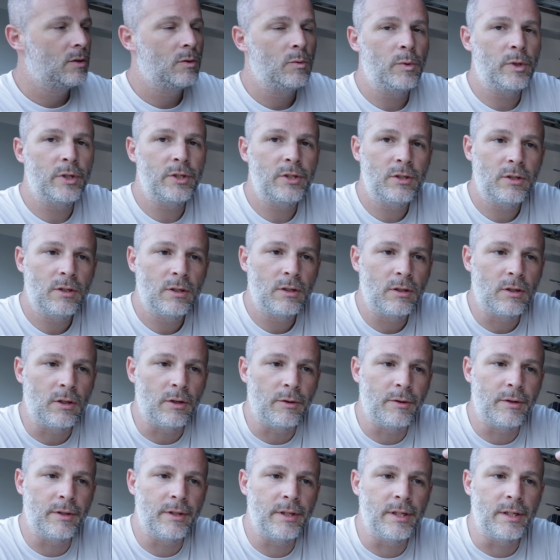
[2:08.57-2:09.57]
which
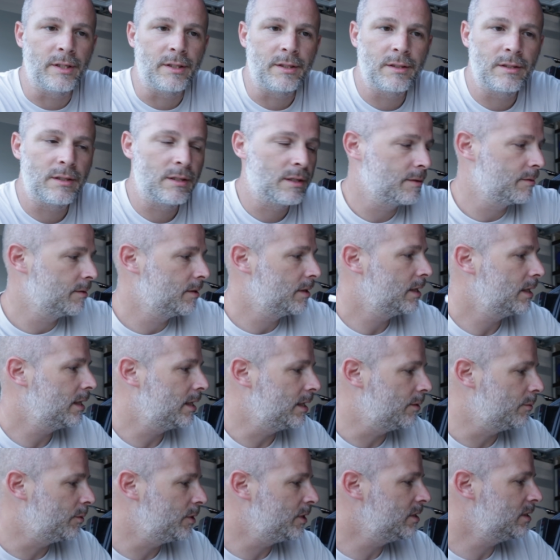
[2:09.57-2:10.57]
go to this.
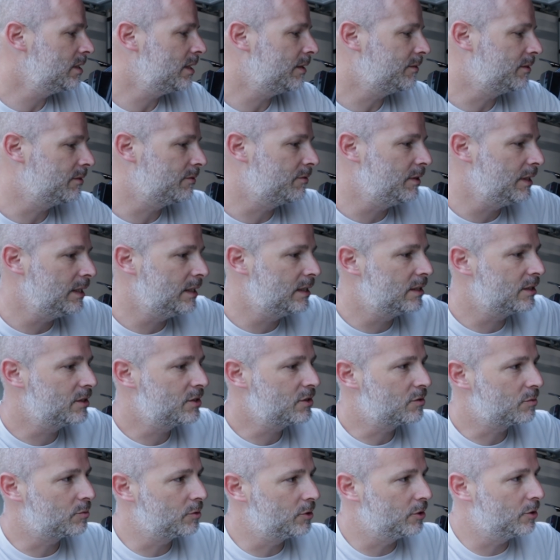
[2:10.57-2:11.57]
And we just have to feed this
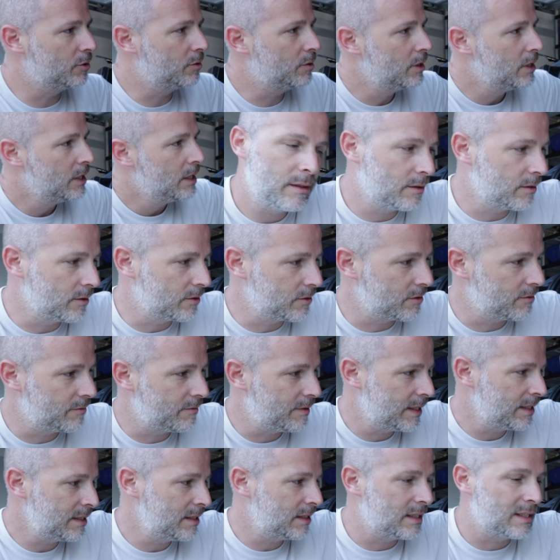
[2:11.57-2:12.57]
through. There's a
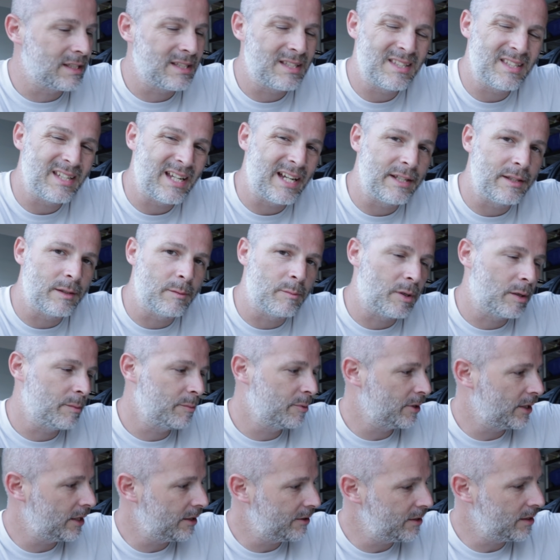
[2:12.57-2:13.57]
vent inside the
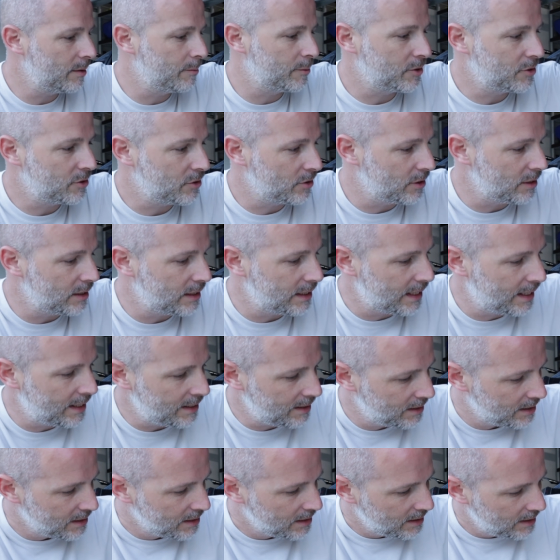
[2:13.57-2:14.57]
bumper area, I'm gonna show you
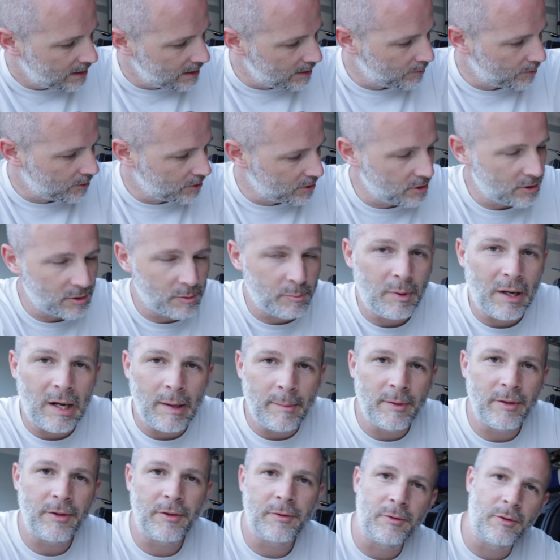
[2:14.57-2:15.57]
that. And we're gonna
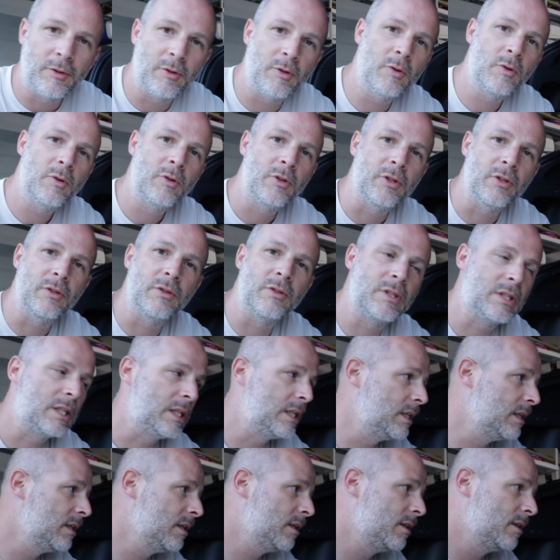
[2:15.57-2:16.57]
pop it through
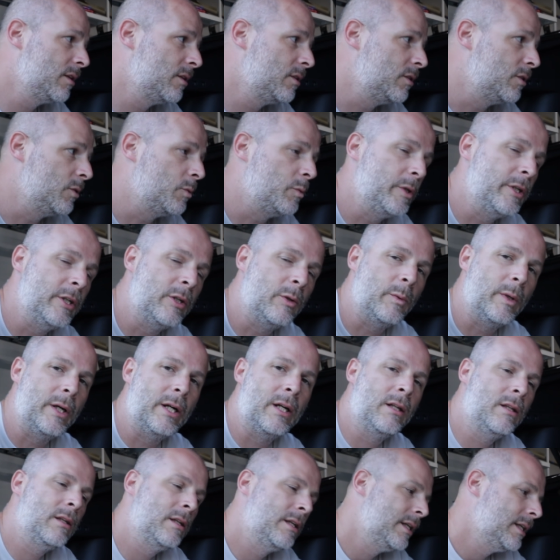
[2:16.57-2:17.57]
using the wheel
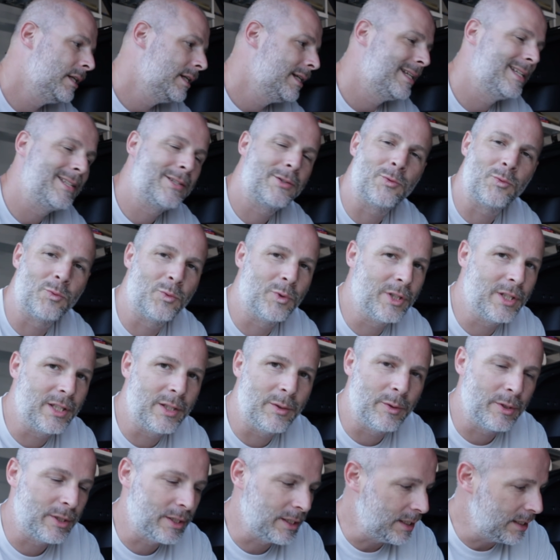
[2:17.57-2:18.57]
well, it's really,
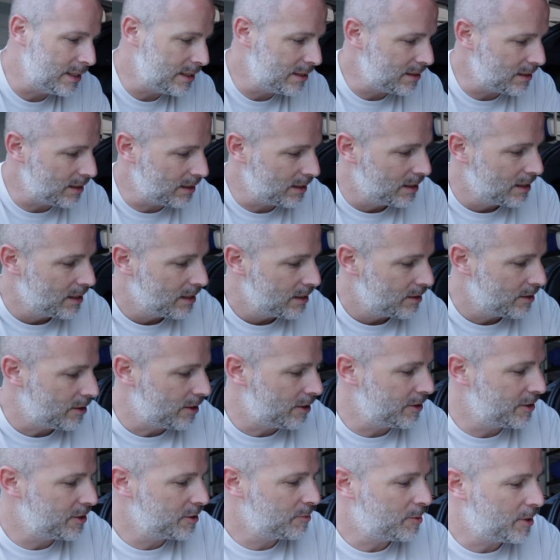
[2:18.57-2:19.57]
really easy. The
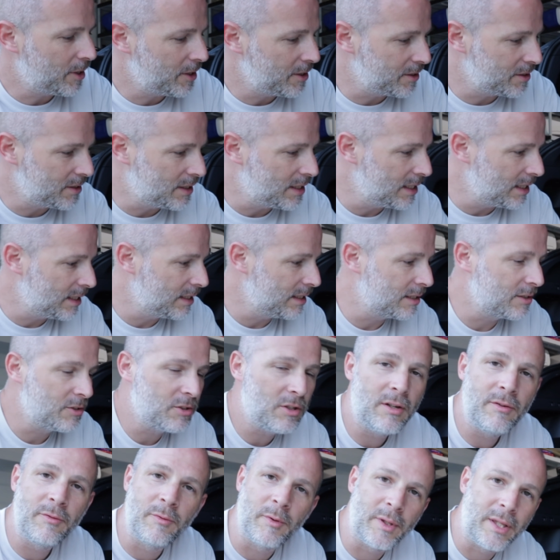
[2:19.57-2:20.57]
hardest part is getting this
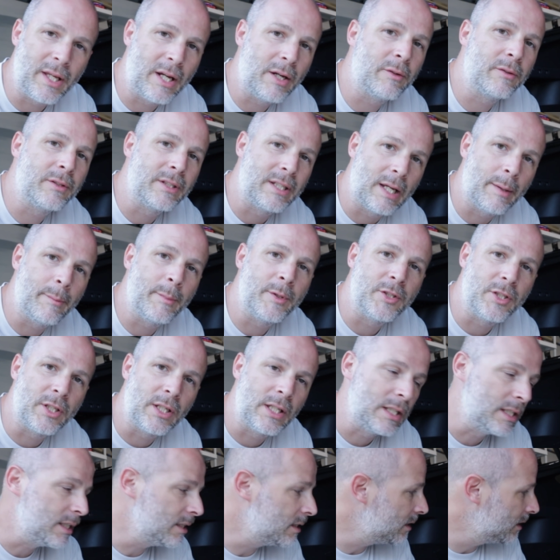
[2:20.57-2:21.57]
off without damaging
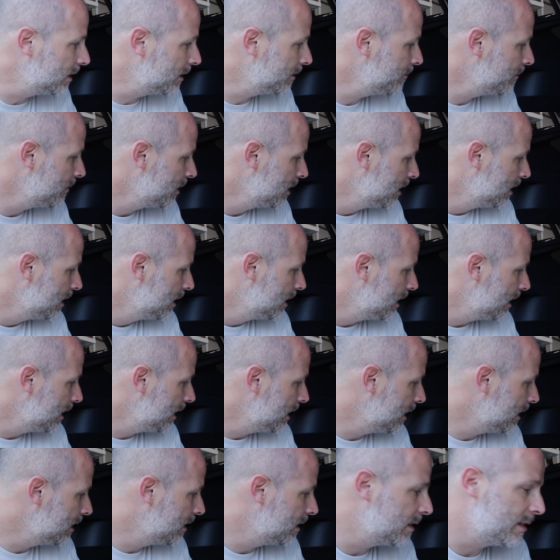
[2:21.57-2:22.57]
anything.
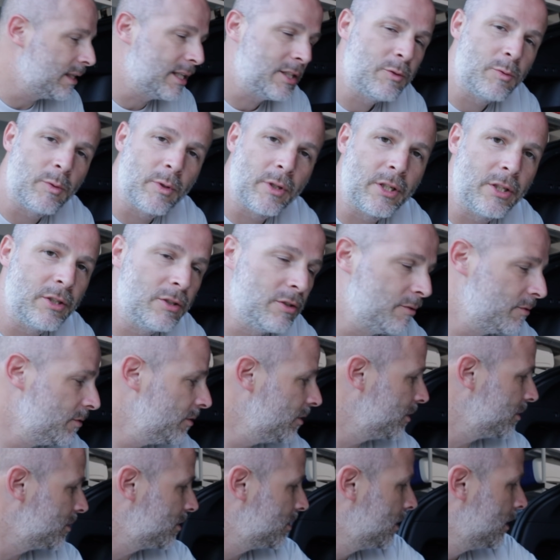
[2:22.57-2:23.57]
And that's what we're gonna do
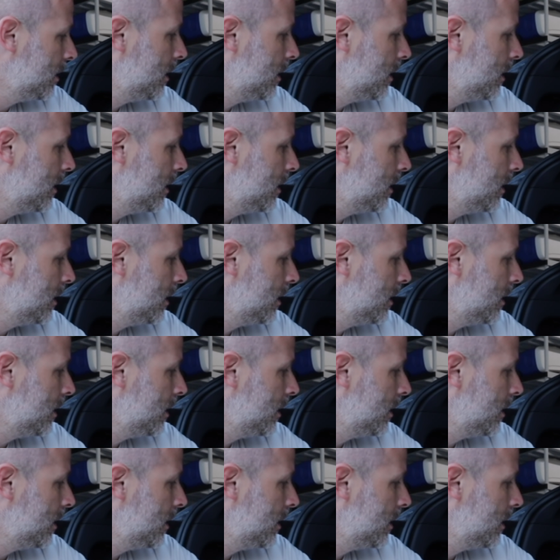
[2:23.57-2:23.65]
first.